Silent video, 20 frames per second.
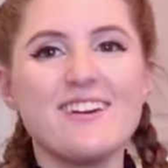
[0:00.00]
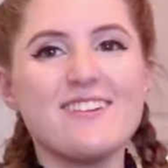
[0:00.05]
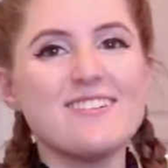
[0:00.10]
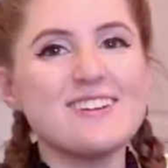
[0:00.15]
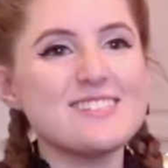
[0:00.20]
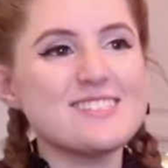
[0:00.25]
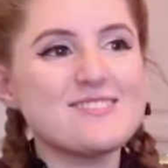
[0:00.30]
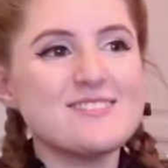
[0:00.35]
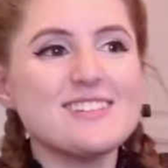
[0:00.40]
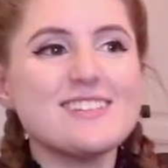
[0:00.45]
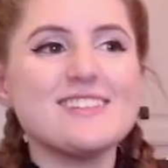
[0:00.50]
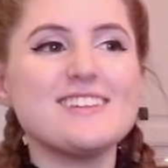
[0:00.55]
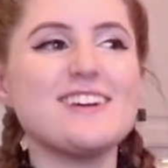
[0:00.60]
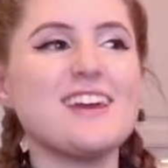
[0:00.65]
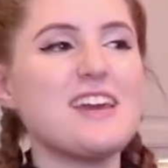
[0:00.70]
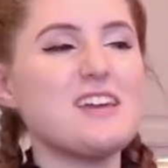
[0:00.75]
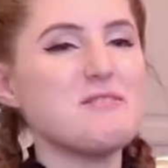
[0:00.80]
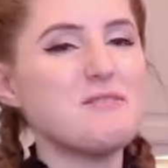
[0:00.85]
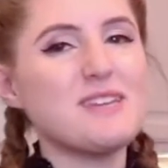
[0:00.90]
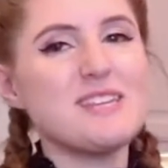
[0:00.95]
Which really,
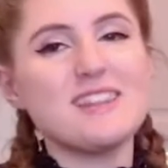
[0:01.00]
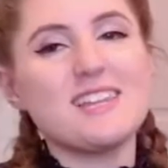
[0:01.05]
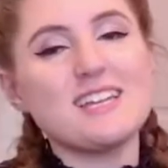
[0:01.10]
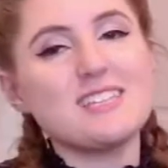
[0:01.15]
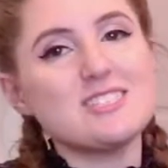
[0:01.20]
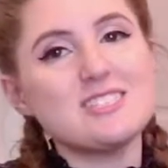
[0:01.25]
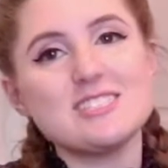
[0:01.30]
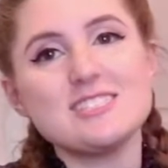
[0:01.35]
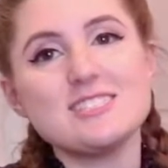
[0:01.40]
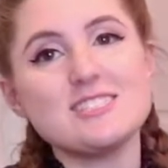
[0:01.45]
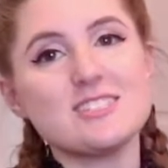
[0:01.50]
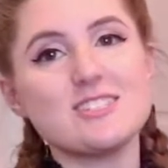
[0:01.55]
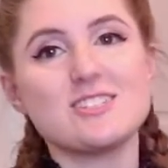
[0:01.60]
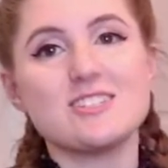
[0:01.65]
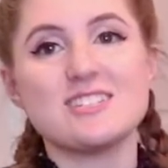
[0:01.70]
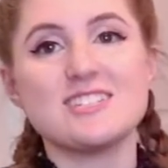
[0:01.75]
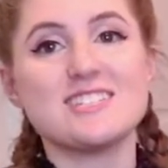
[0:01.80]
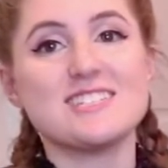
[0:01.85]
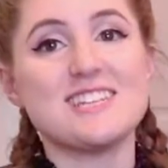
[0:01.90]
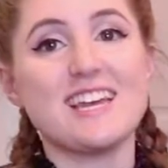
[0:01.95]
I mean, that's just a
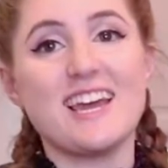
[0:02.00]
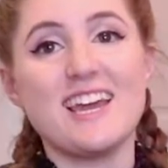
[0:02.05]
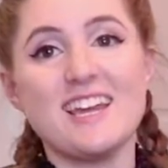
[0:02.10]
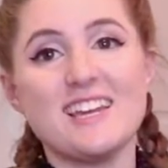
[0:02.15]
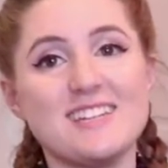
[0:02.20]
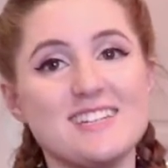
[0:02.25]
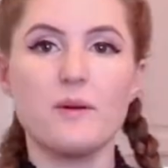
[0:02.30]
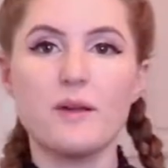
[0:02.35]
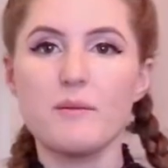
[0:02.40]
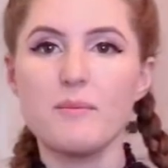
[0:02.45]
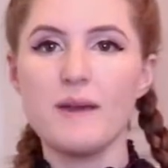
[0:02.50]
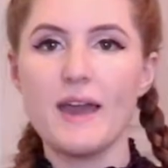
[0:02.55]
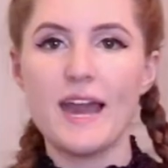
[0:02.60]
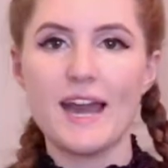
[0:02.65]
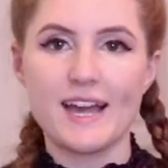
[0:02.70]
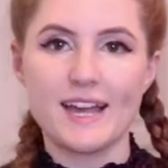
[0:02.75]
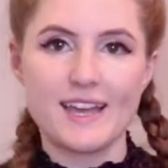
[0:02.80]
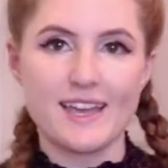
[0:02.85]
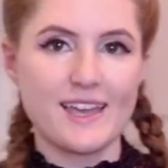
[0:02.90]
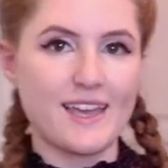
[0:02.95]
good day. We're
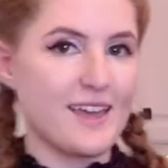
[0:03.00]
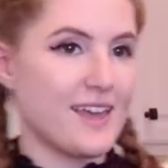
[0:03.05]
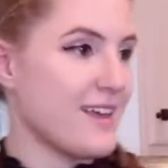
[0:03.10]
back.